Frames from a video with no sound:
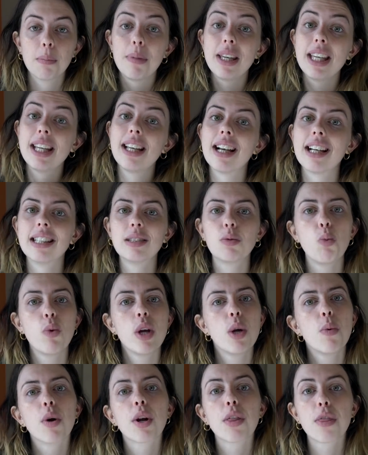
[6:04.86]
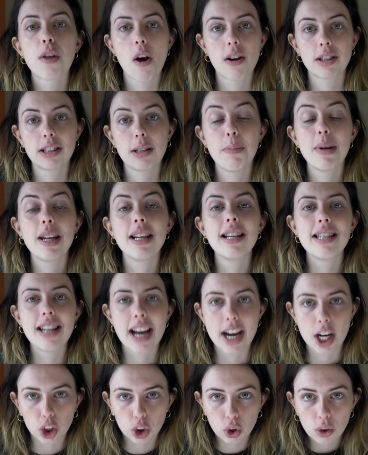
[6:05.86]
because we were thought to be
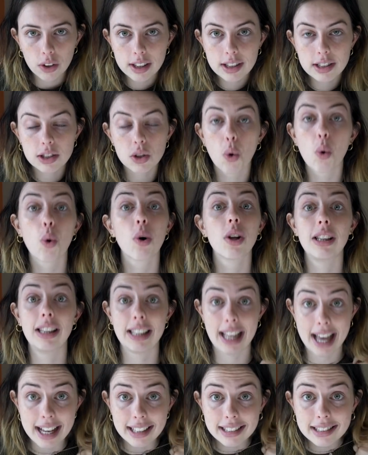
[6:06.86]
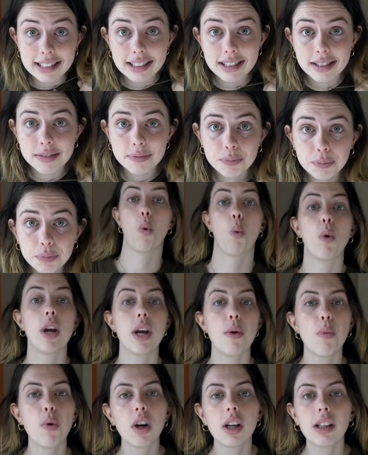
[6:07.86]
dangerous or less. We
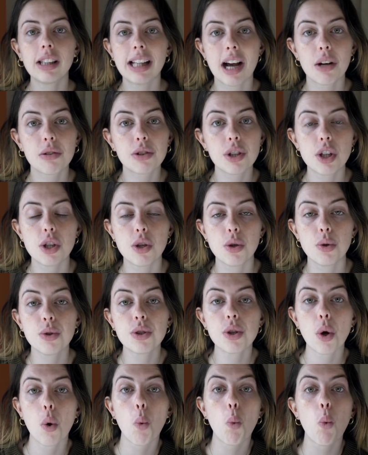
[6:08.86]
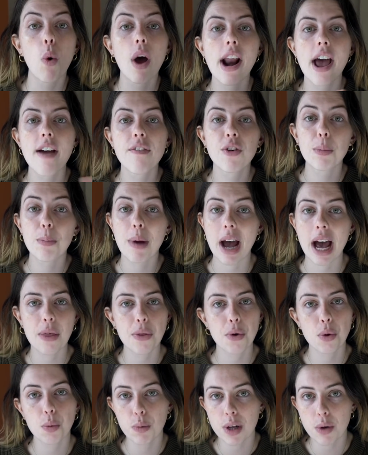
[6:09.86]
were allowed to use whatever
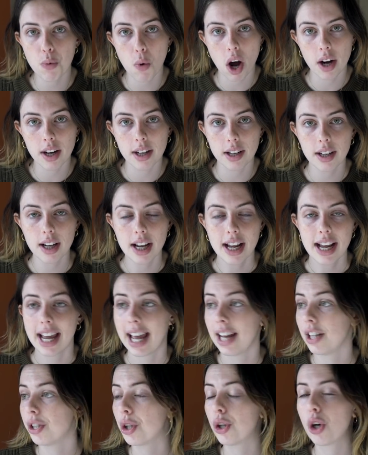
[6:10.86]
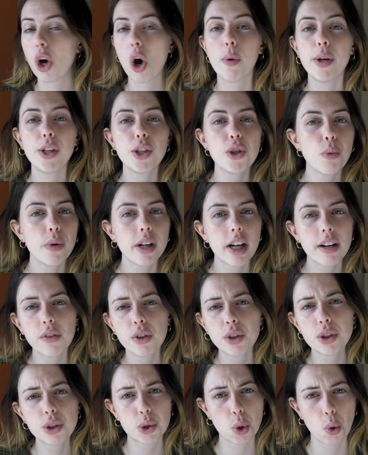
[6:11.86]
bathroom we wanted and to go into whatever
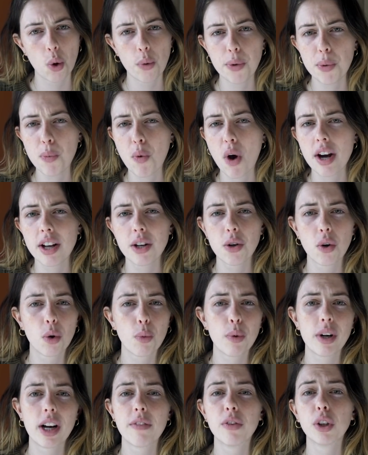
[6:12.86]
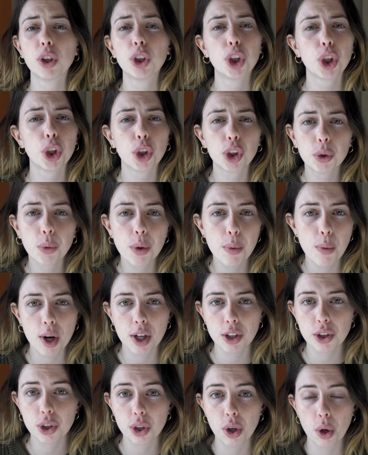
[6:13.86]
store we wanted or whatever church we
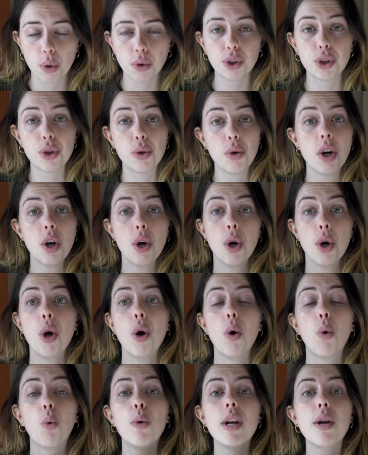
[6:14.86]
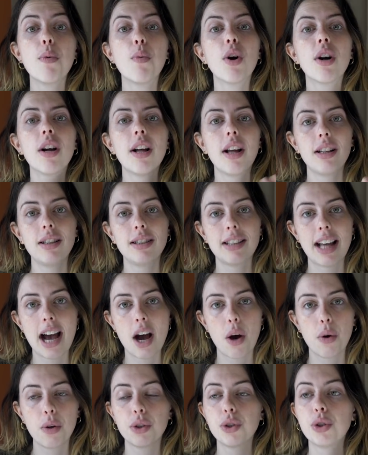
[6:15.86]
wanted to go to. We were
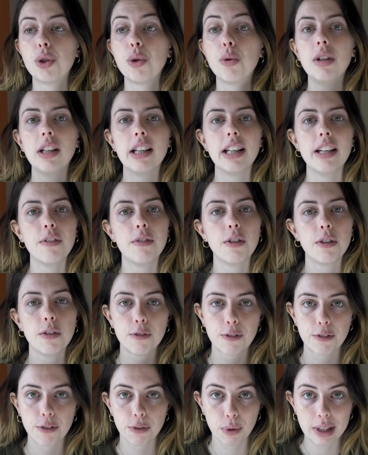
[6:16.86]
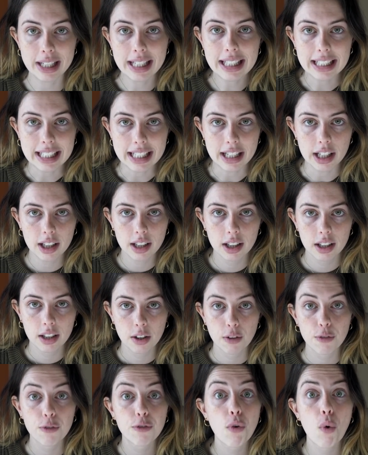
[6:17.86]
allowed to live freely
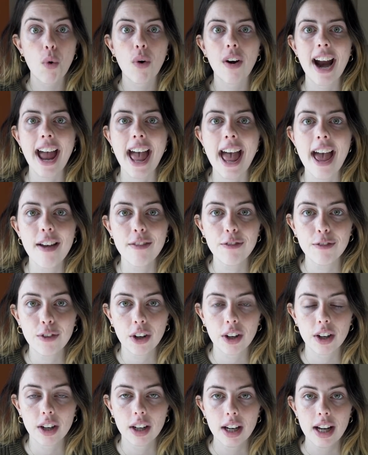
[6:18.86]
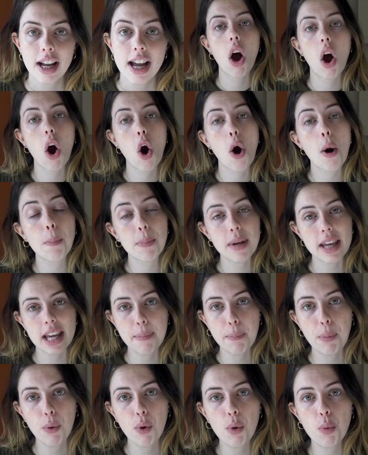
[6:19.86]
forever. Our
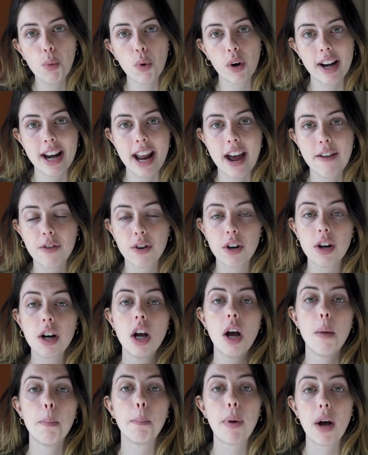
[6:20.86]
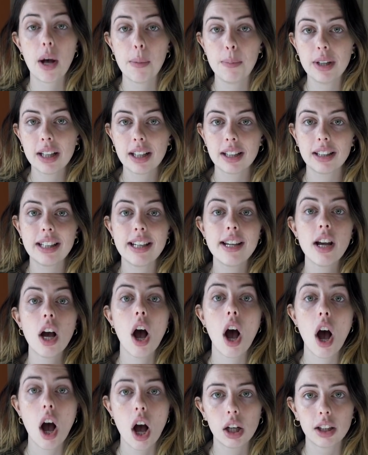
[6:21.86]
people were never publicly
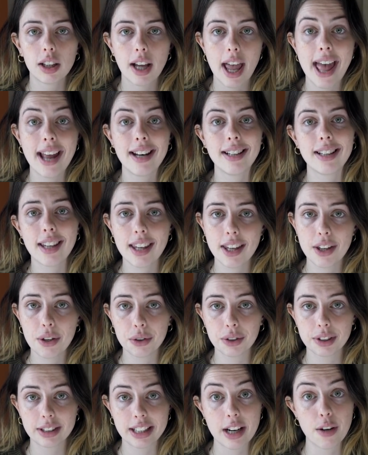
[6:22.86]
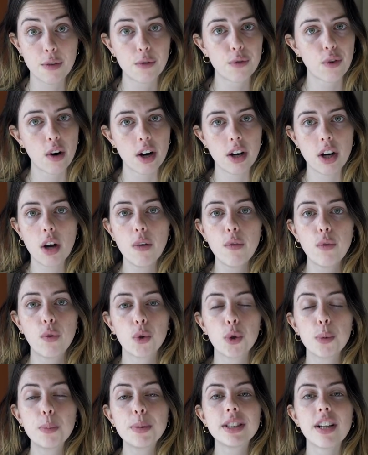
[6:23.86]
hung and killed in front of
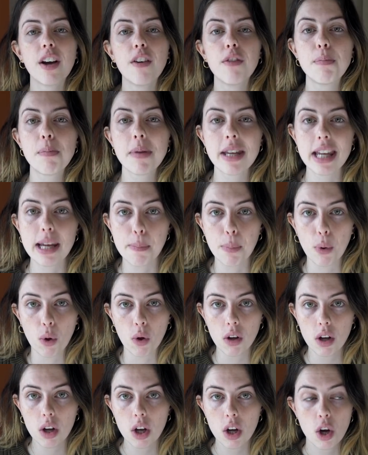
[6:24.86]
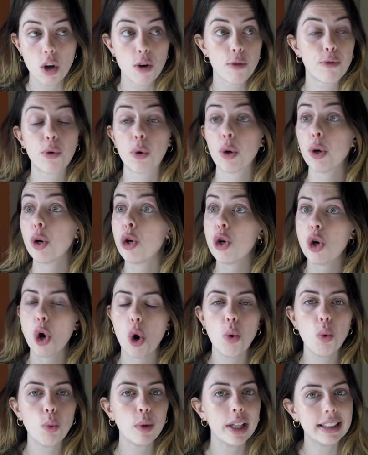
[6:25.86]
groups of people for
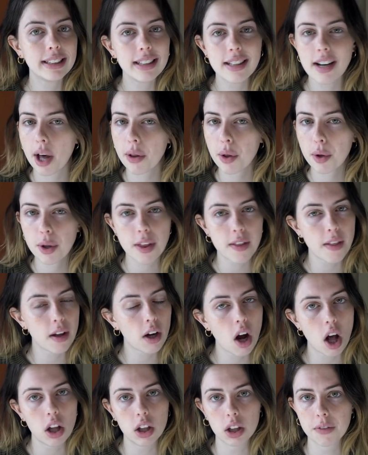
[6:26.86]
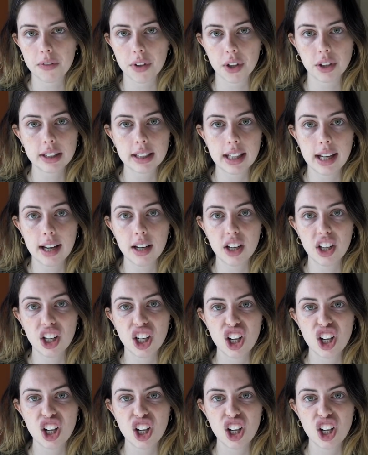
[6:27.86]
no reason other than the color of their skin.